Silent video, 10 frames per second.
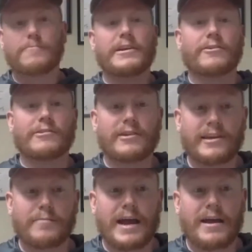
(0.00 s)
when you're
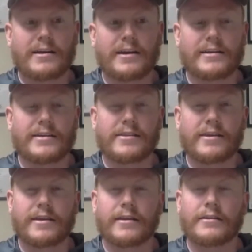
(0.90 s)
looking back on it
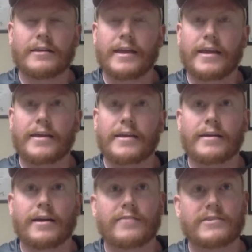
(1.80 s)
there, and
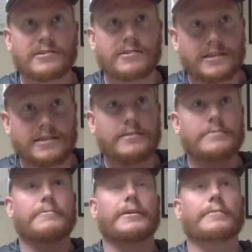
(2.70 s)
obviously,
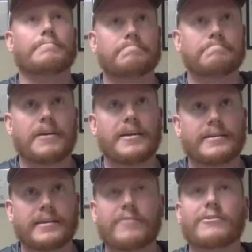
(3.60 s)
you know,
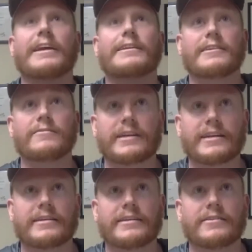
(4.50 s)
you never like leaving
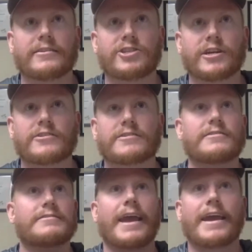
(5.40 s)
it in the
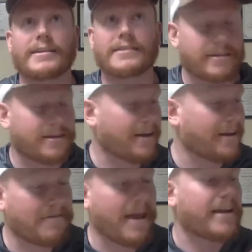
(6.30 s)
judges' hands at
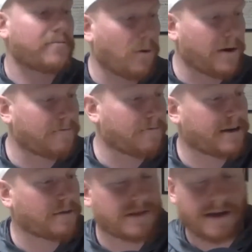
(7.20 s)
any point when
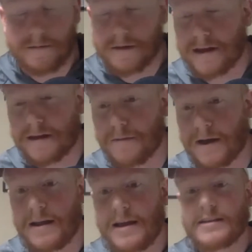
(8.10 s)
it comes to MMA,
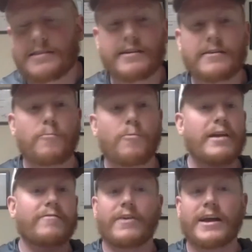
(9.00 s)
but is there
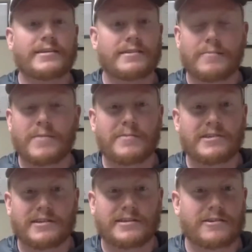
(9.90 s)
one fight that maybe
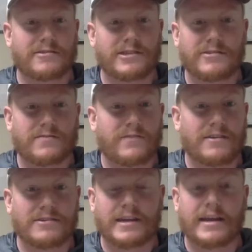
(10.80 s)
sticks out to you as
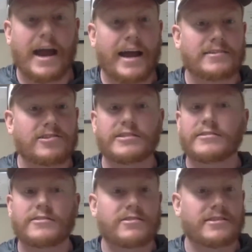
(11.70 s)
far as like, I
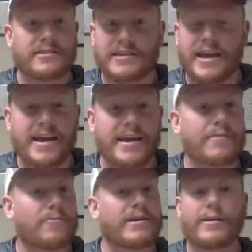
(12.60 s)
still to this
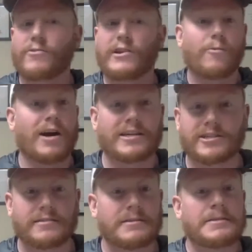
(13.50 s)
day, when I rewatch
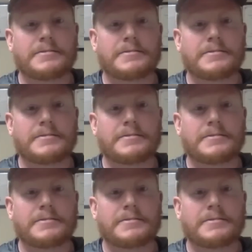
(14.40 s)
it,